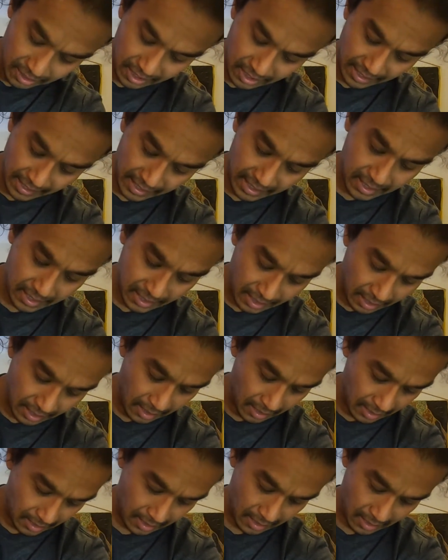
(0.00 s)
like
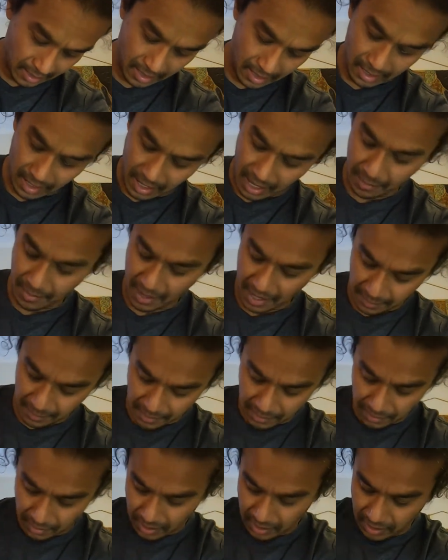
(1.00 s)
I'm happy
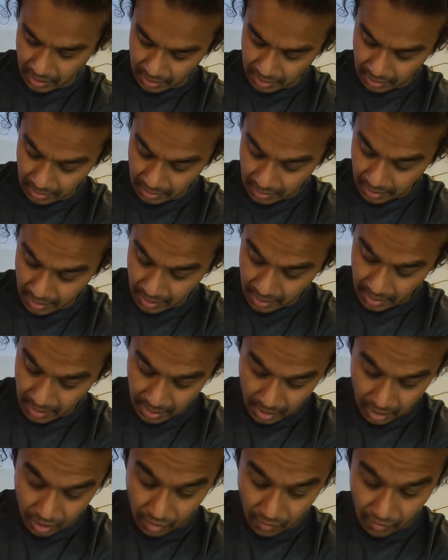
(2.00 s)
with the
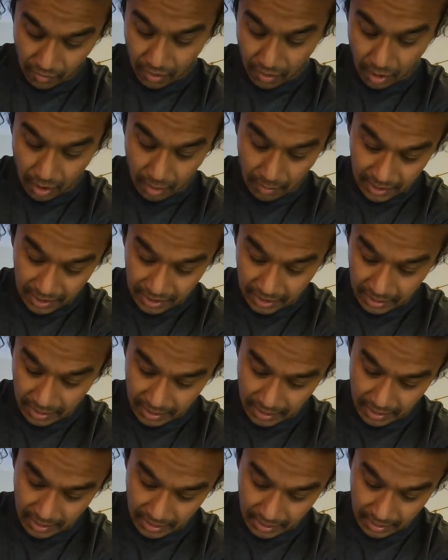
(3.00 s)
overall
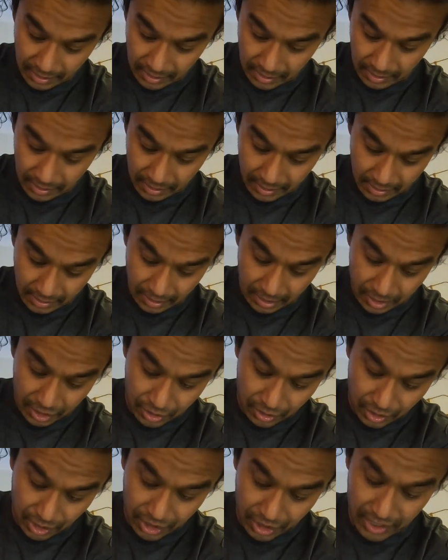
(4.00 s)

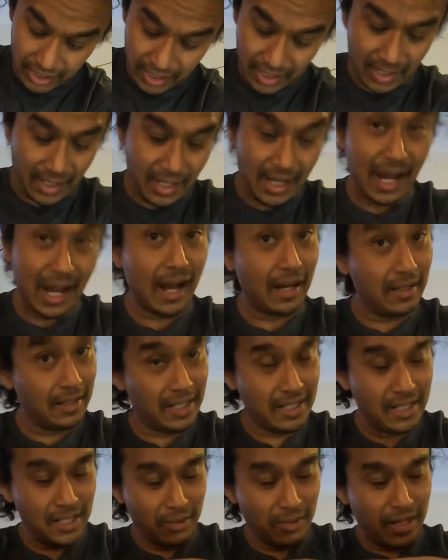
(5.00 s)
construction. This
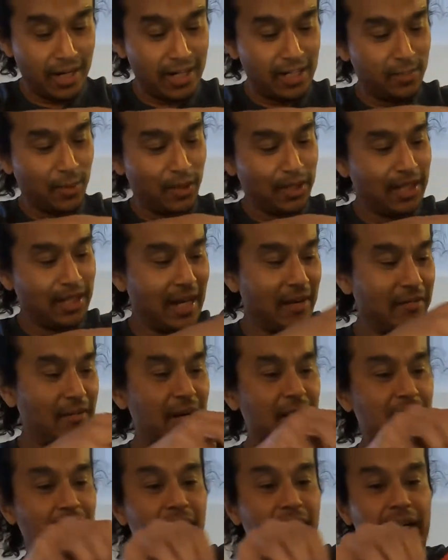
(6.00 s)
is what I spotted. I find
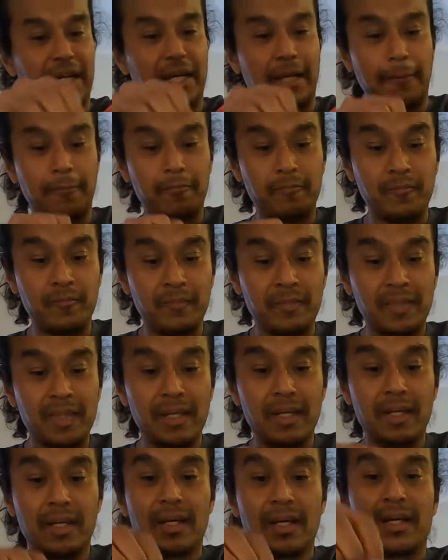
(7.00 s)
it funny.
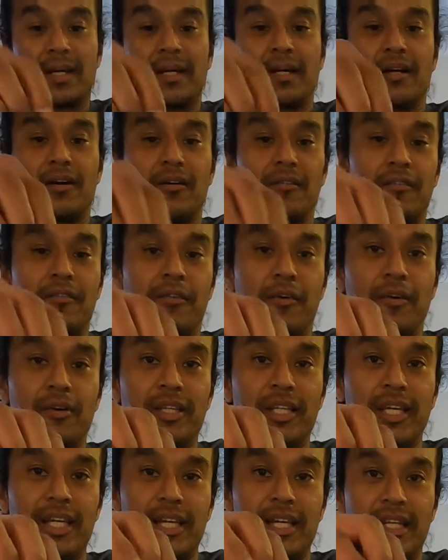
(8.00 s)

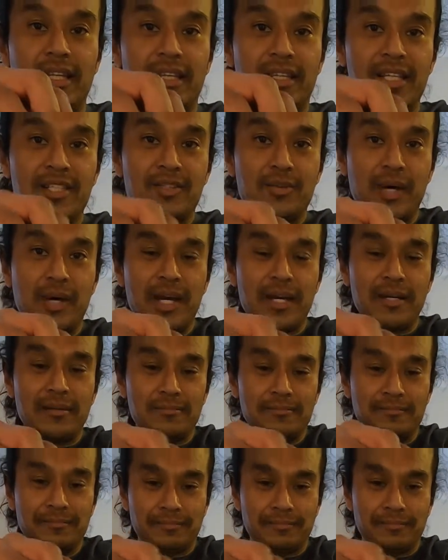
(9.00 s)
14 this way